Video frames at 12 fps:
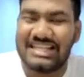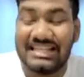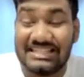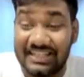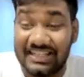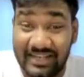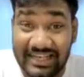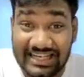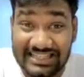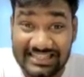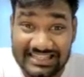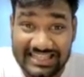sensitive. He
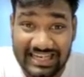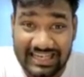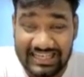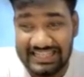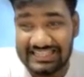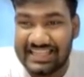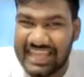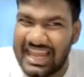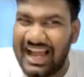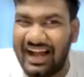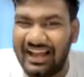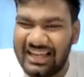doesn't
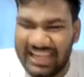care.